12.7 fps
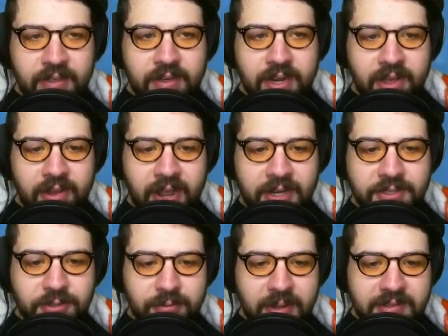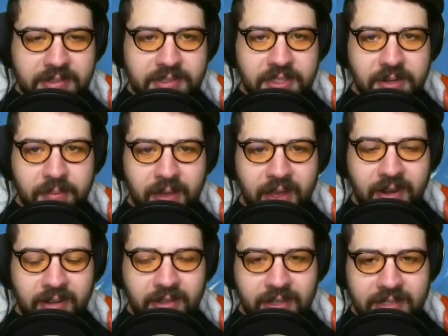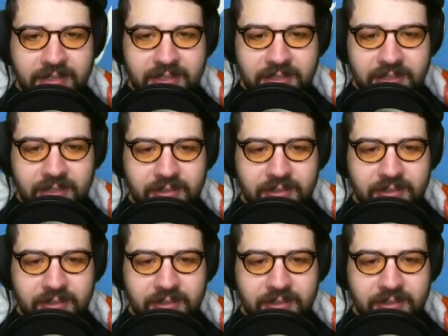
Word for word: Now an actual message in a bottle, unless it's